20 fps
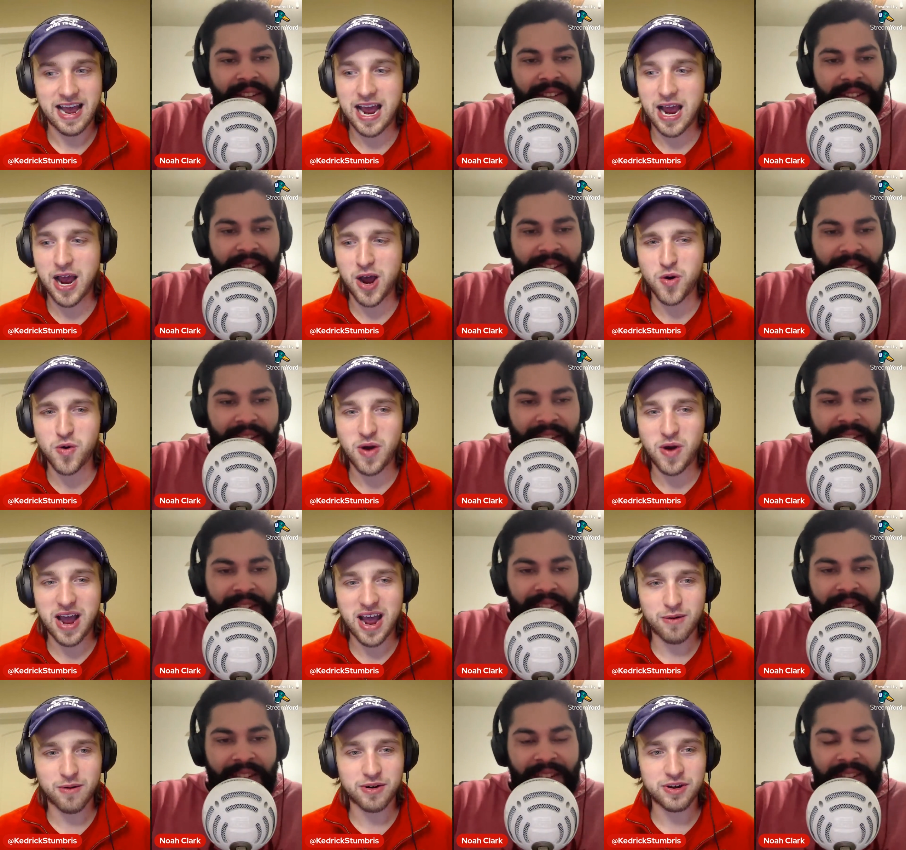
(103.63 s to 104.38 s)

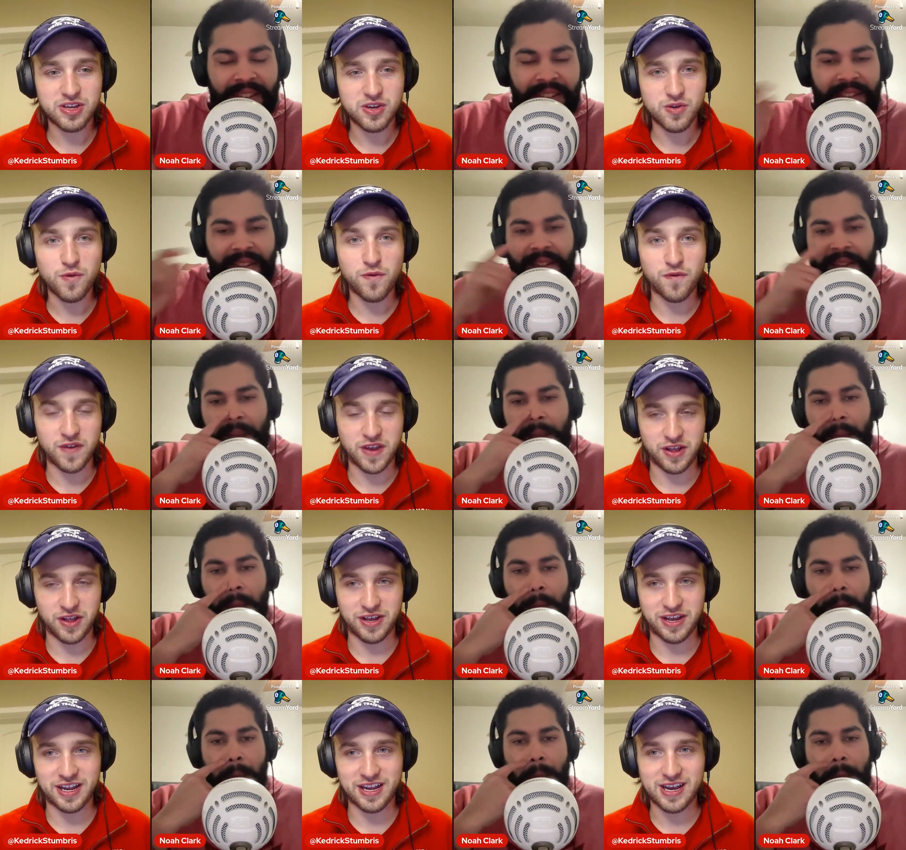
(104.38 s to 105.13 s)
Speaker 1: How how are you
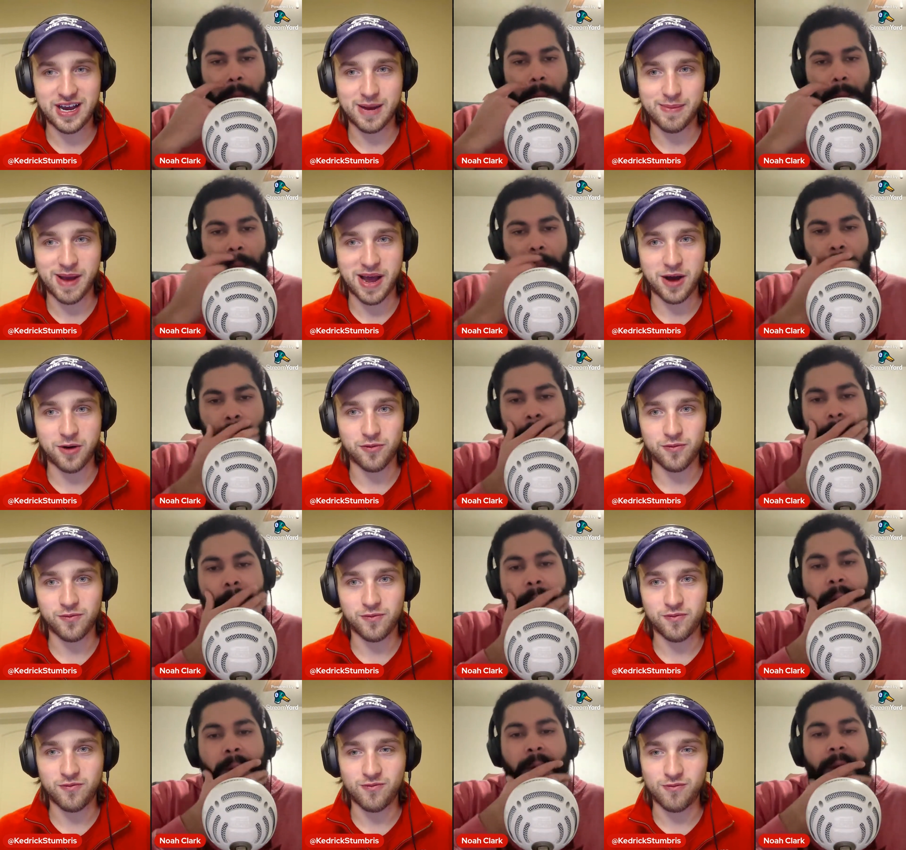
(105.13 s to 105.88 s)
feeling
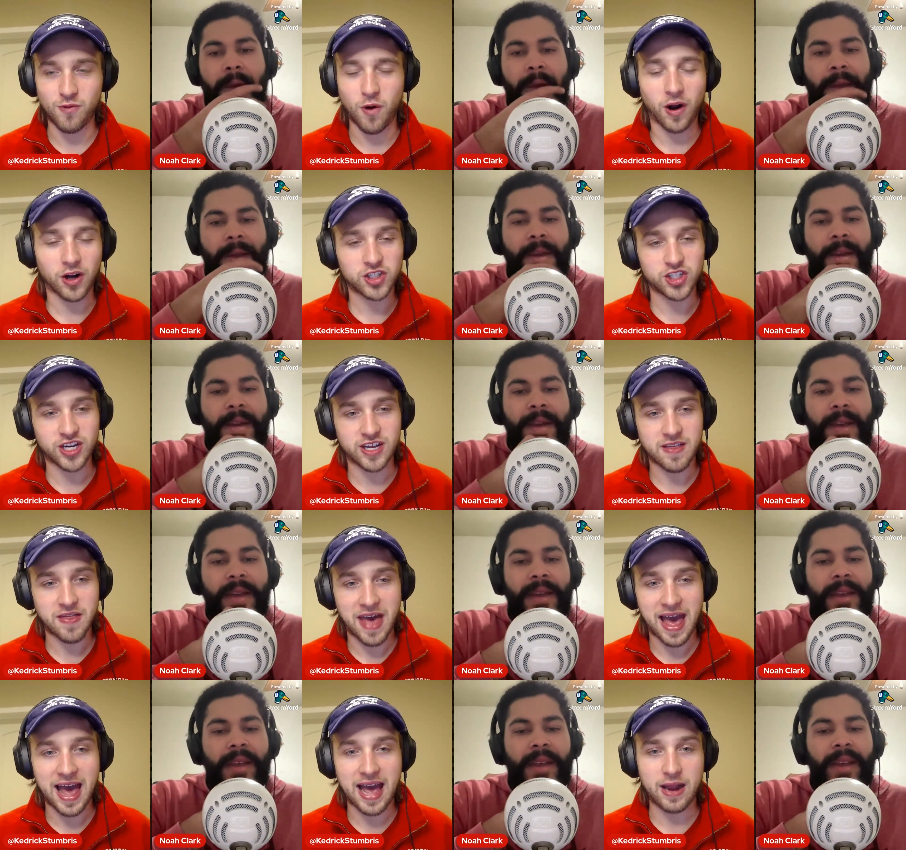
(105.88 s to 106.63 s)
about
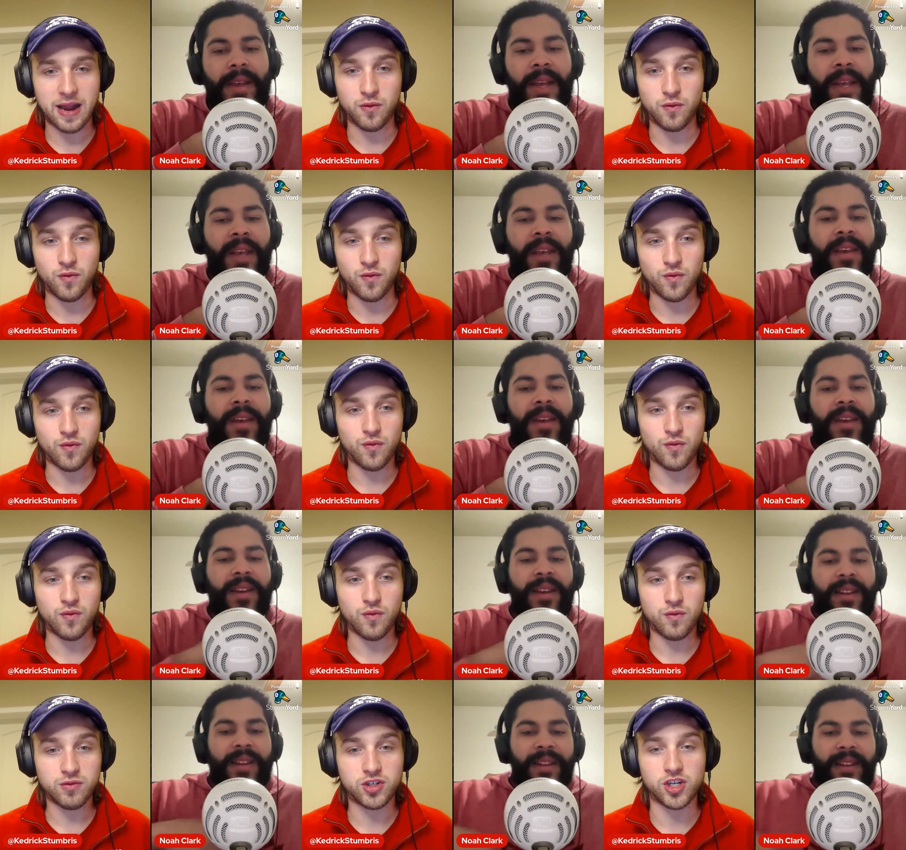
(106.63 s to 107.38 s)
watching that?
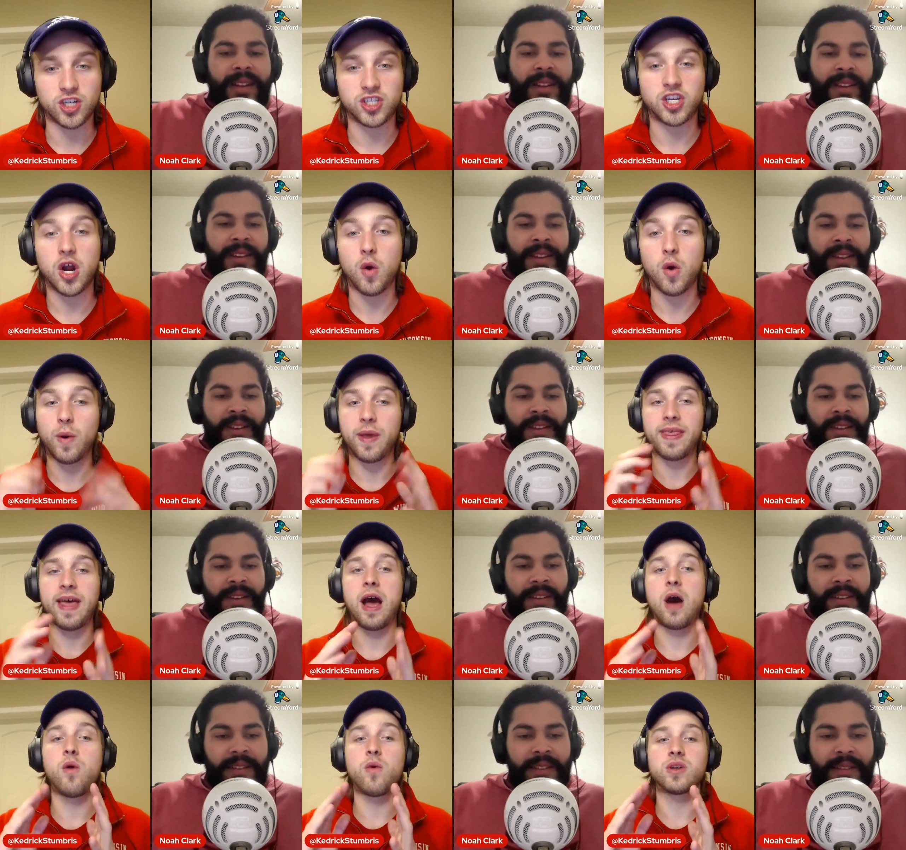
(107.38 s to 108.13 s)
Just
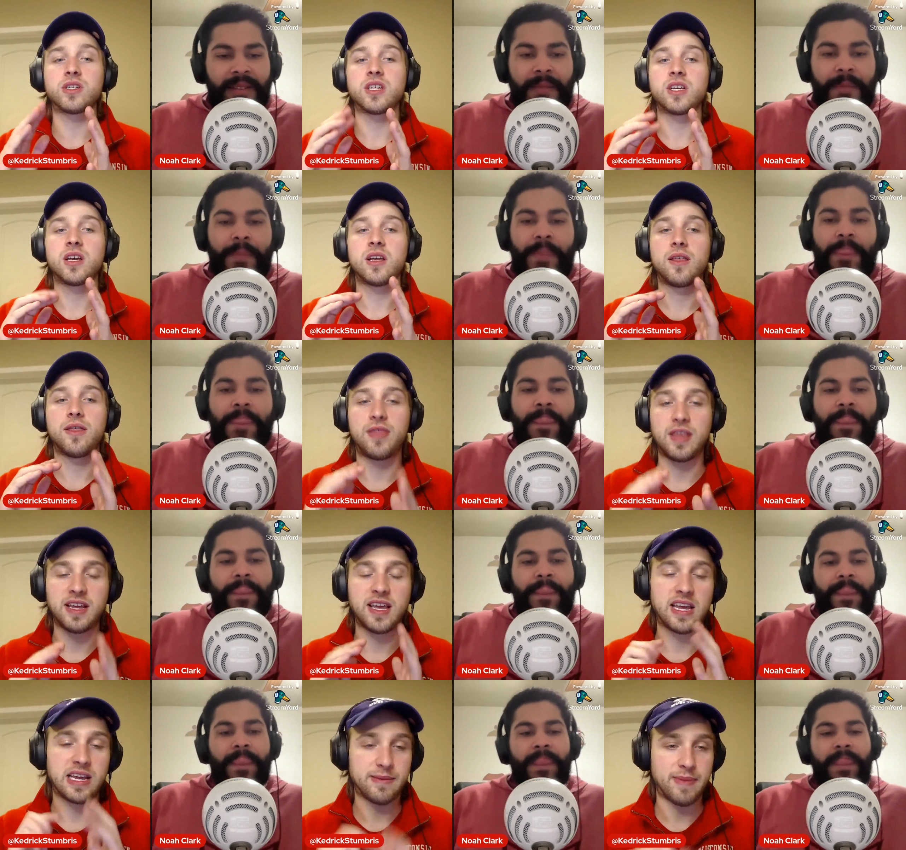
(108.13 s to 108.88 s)
without
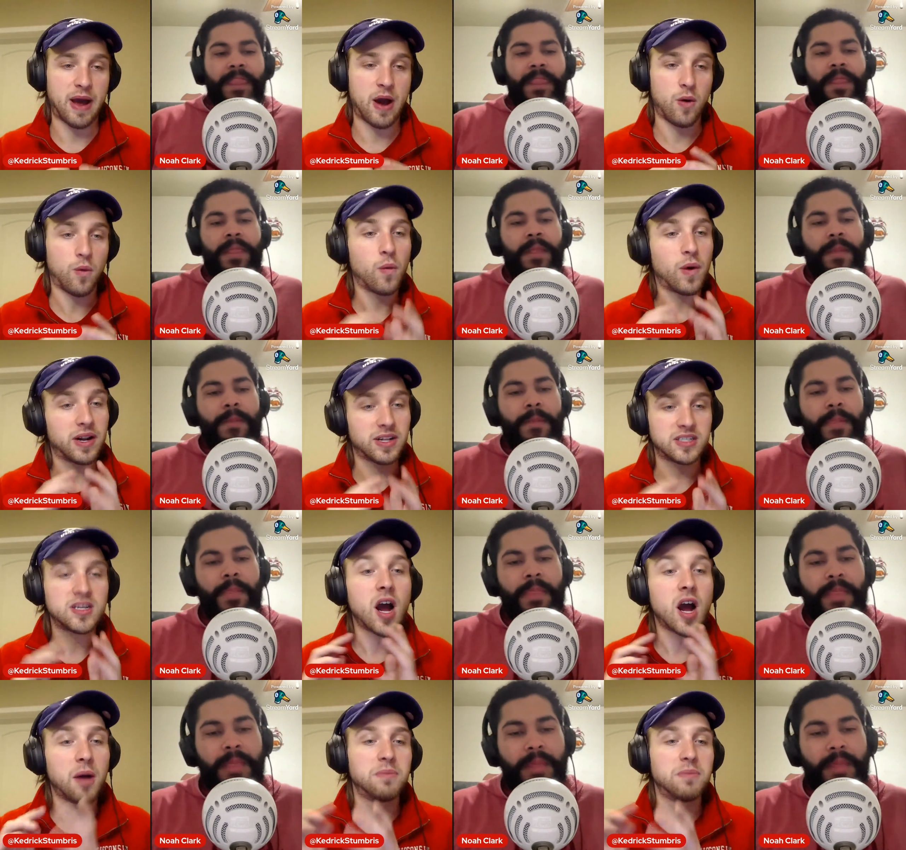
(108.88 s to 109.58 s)
thinking about what